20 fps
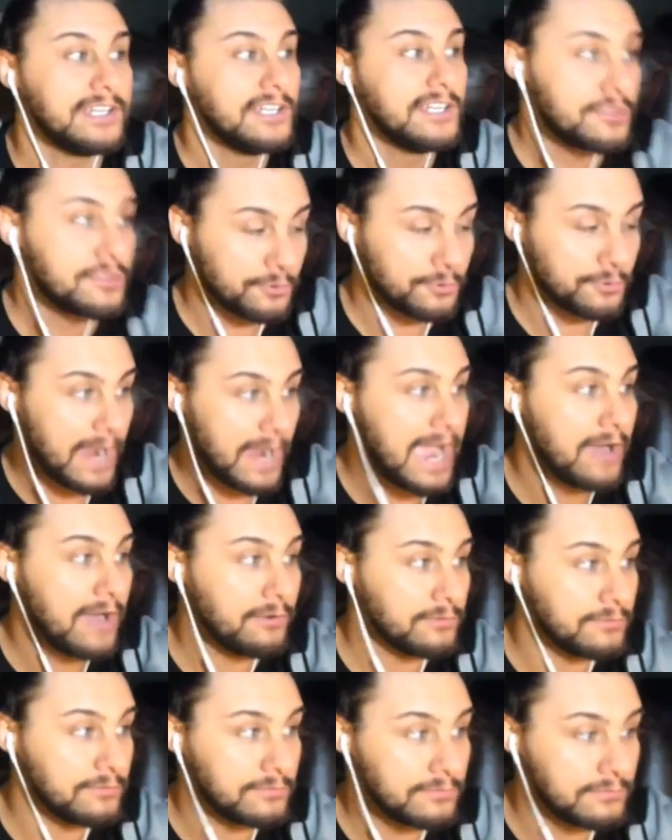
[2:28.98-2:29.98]

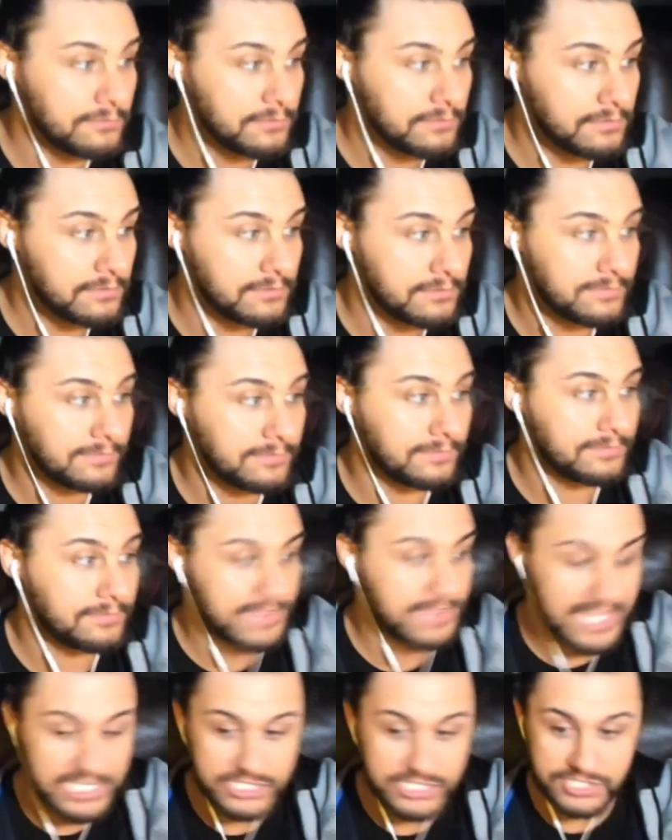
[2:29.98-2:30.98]
throughout
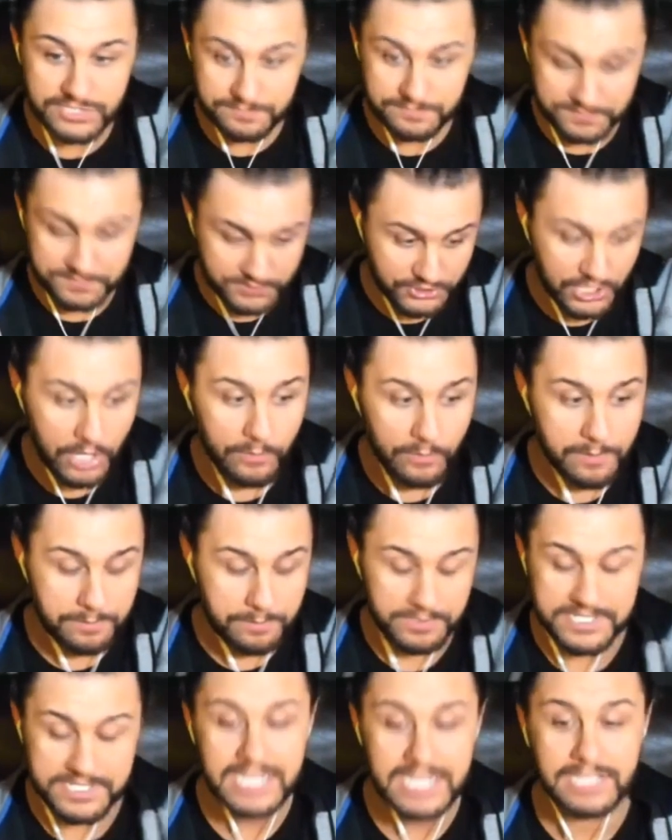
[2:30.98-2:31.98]
this show in
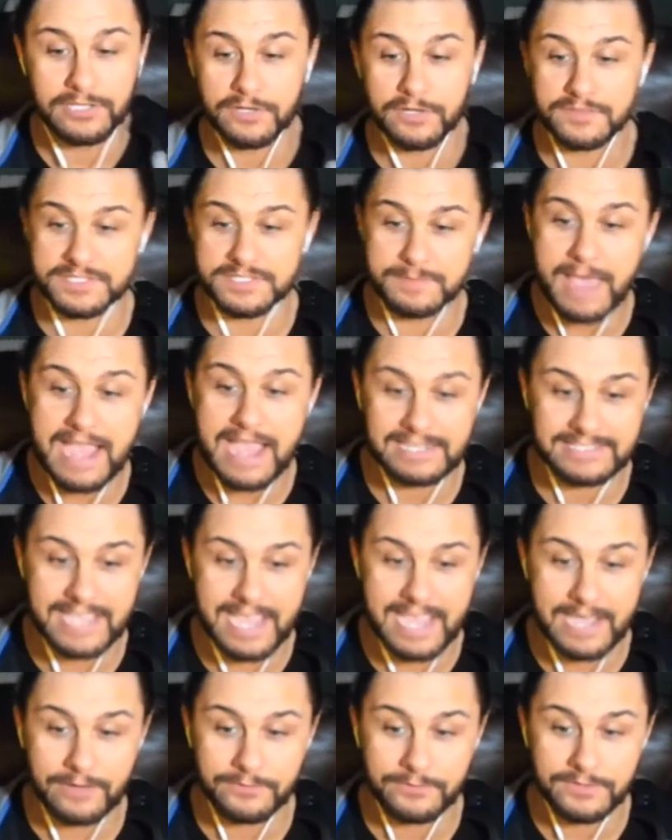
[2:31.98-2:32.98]
particular,
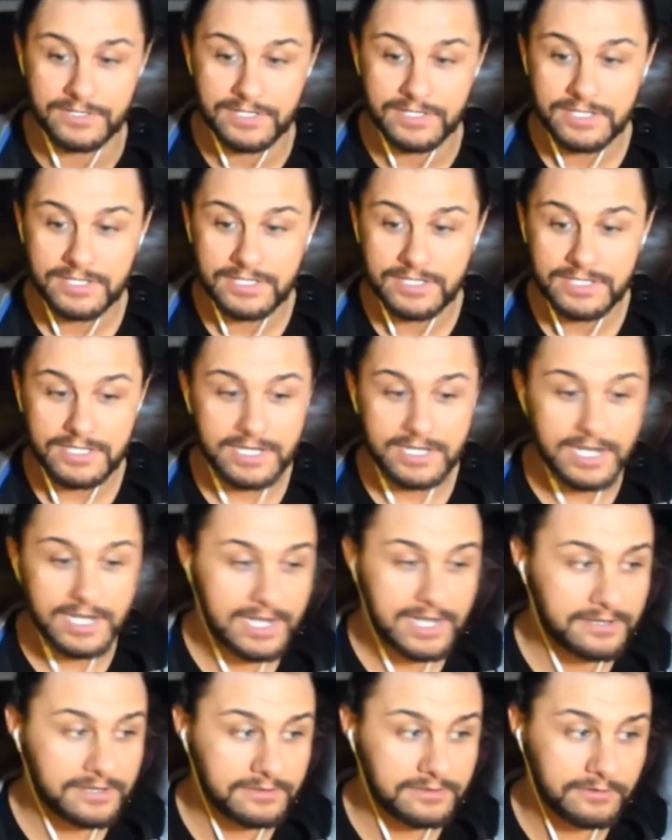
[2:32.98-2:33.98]
SmackDown,
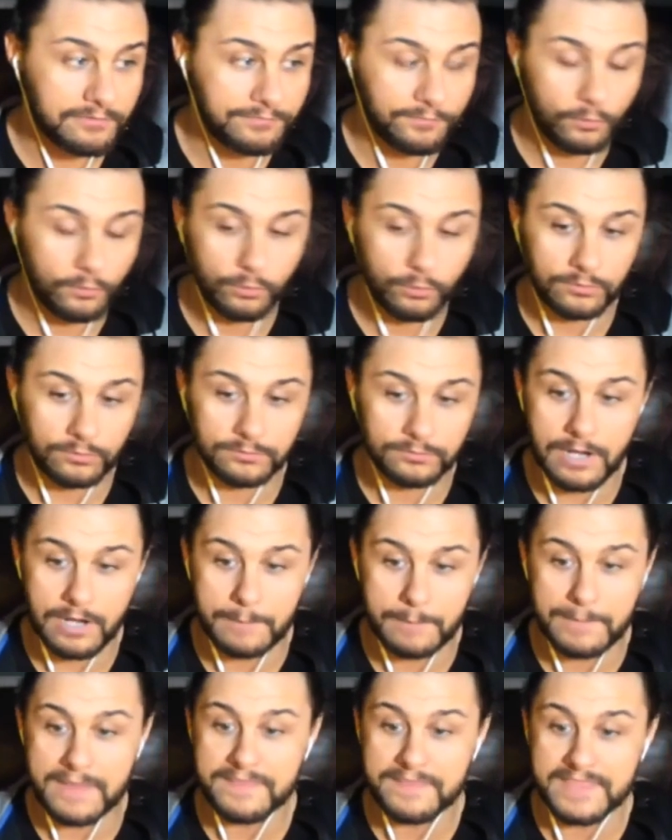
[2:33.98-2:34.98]
uh, for
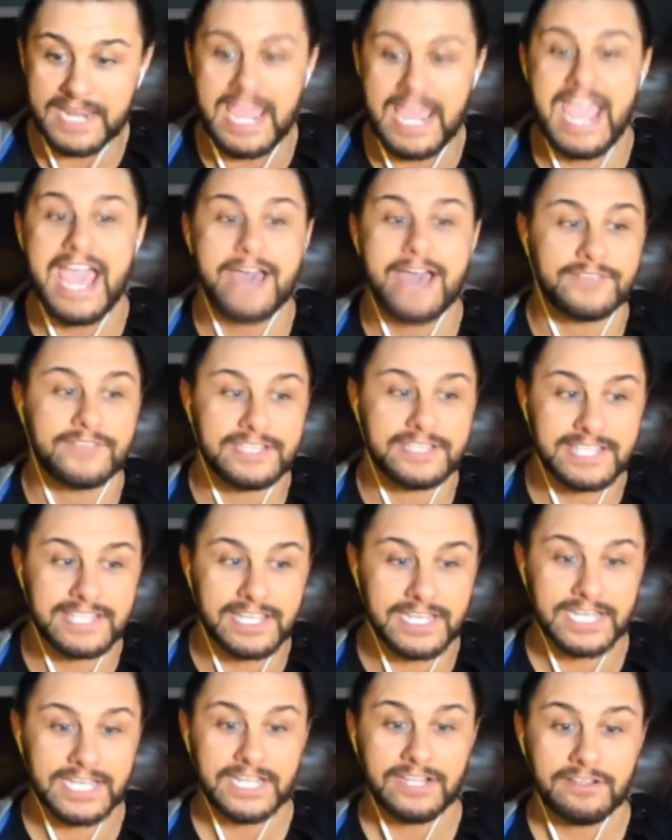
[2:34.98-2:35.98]
a month and a half, is
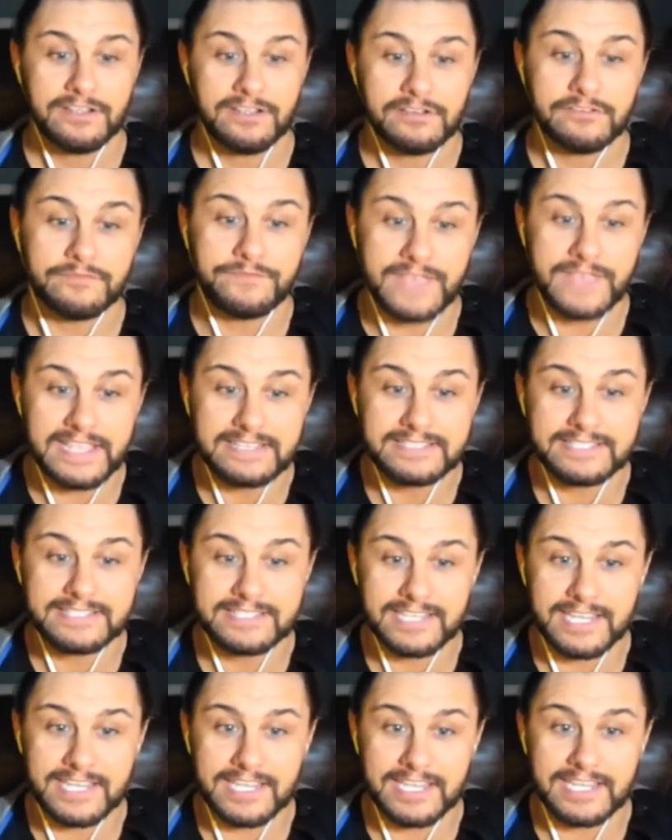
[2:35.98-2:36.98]
that
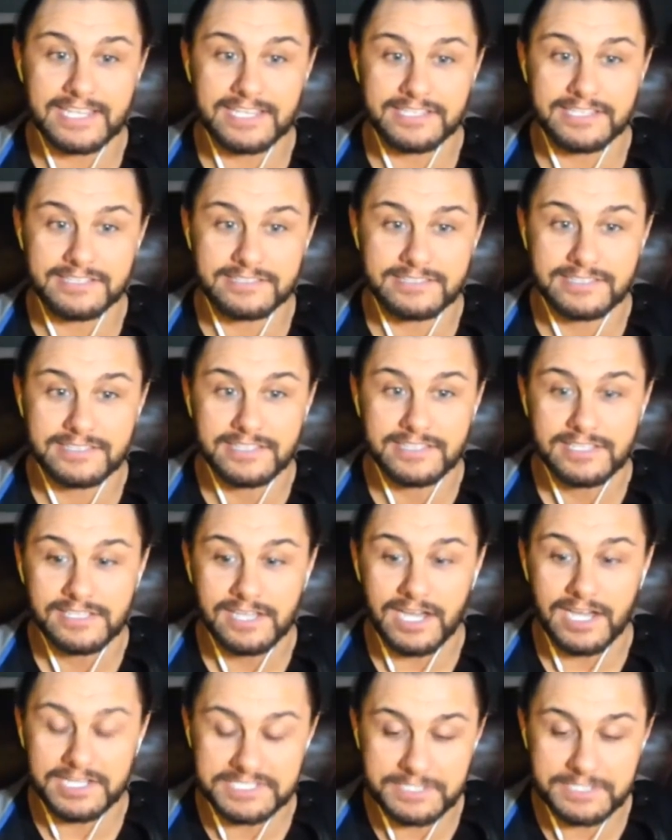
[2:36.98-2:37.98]
Vince is
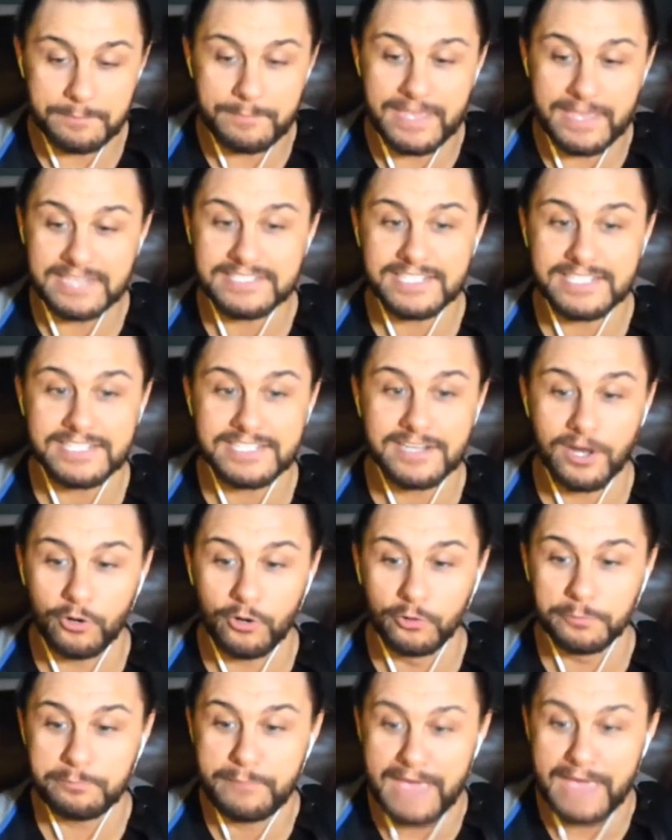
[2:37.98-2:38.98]
a demented
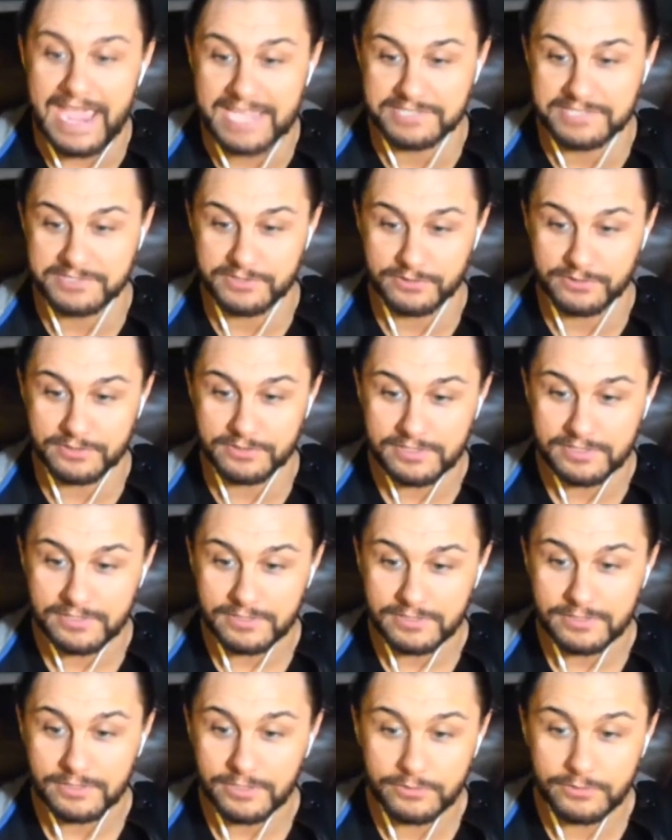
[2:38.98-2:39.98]
old bastard
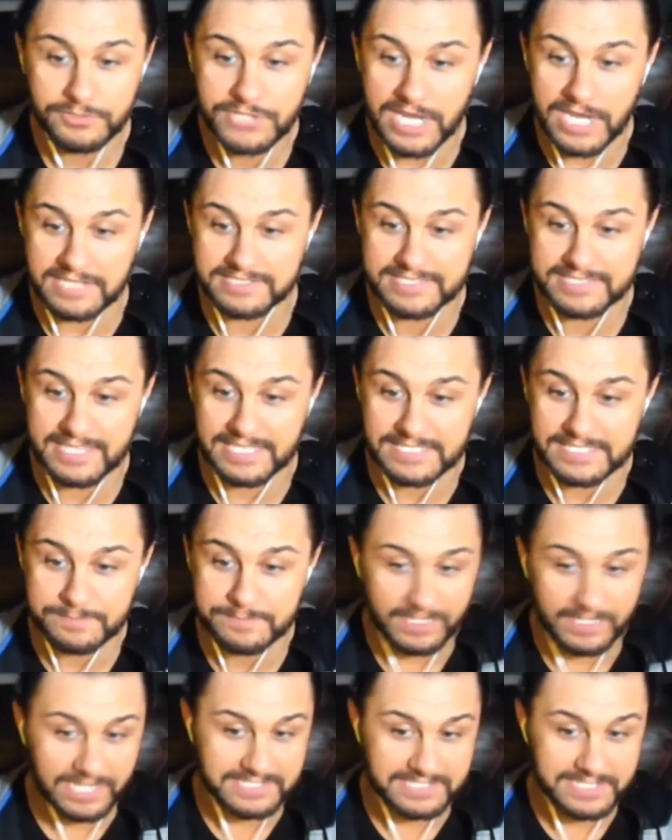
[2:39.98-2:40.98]
who hmm. does things
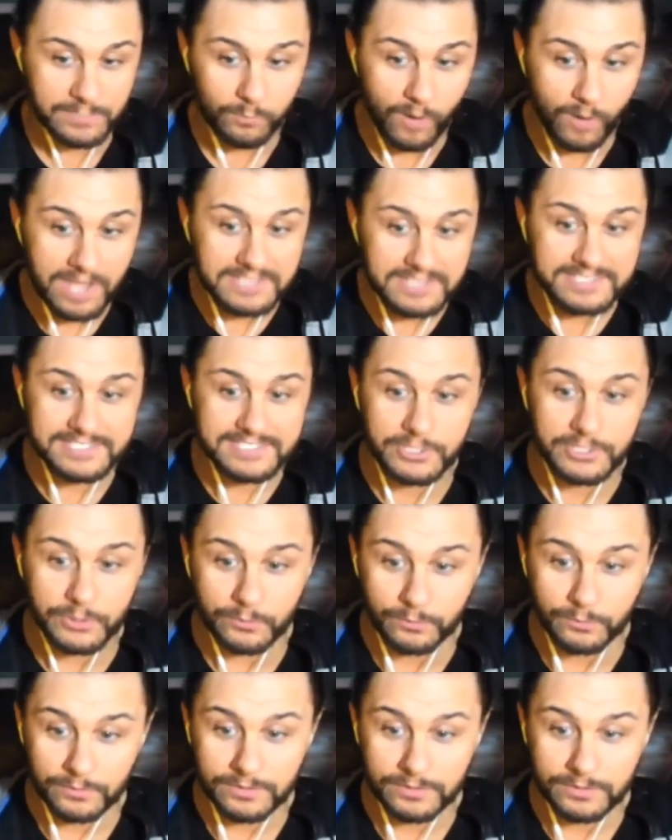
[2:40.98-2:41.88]
because he wants to.